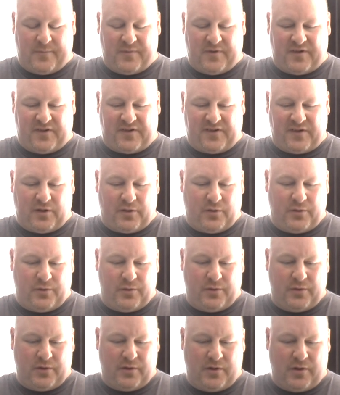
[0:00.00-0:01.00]

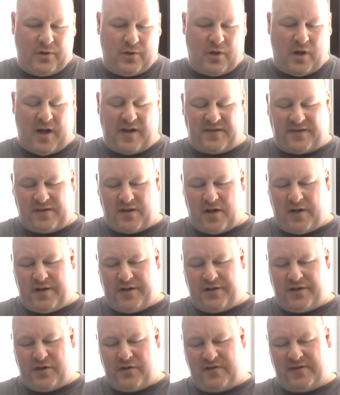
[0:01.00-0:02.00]
So I started
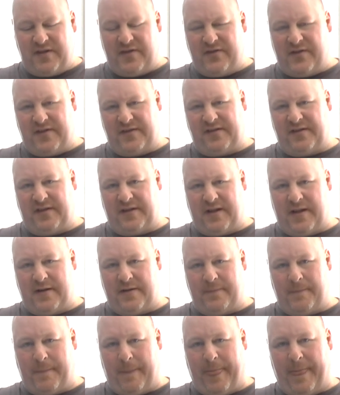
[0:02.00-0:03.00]
using this again,
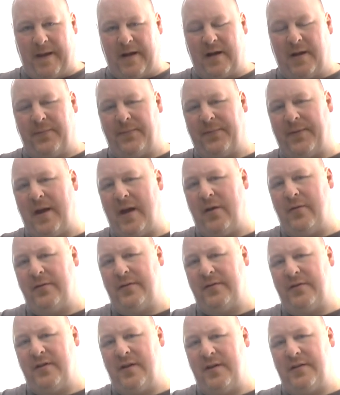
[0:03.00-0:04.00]
and I found
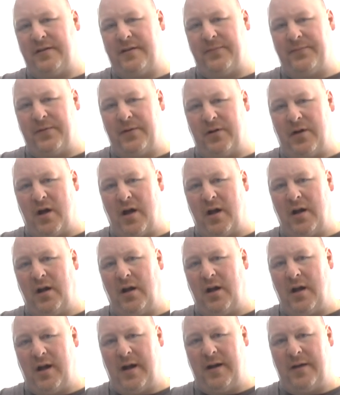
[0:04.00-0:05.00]
different
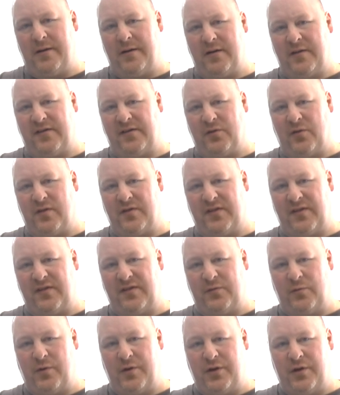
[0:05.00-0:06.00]
online sources
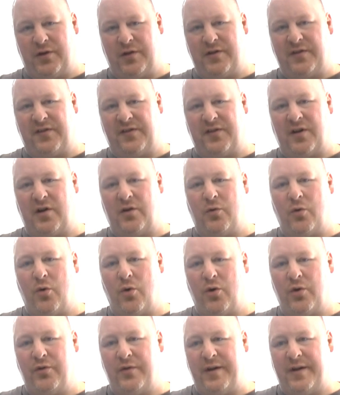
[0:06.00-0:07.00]
where you can start
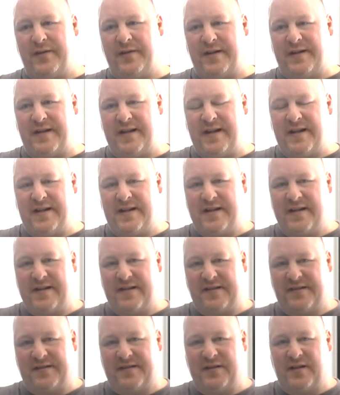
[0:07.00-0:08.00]
ordering the tea
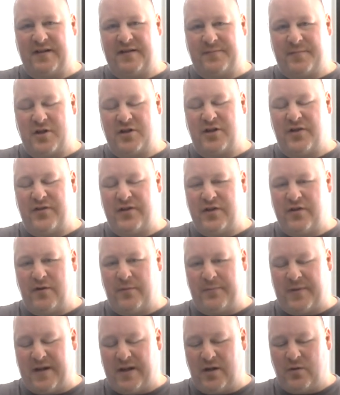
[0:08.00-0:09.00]
discs, especially the
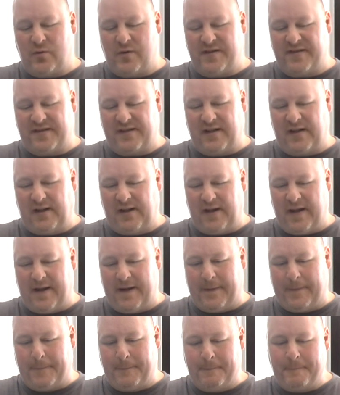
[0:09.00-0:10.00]
European ones that I
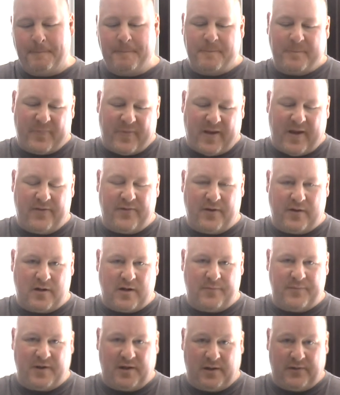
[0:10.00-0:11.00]
like, and they'll
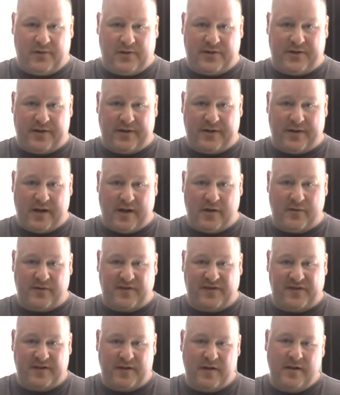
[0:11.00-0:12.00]
come delivered to your
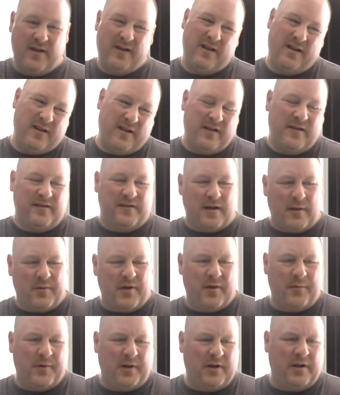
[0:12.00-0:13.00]
house. Some of
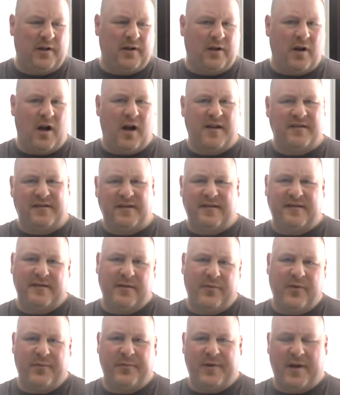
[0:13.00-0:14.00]
them a little costly,
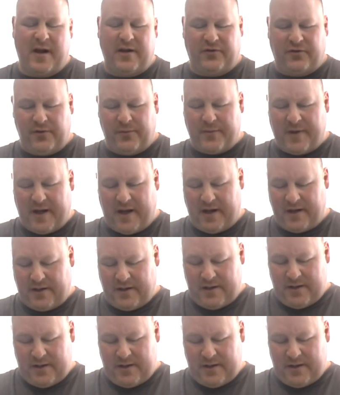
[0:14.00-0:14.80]
some of them not too bad.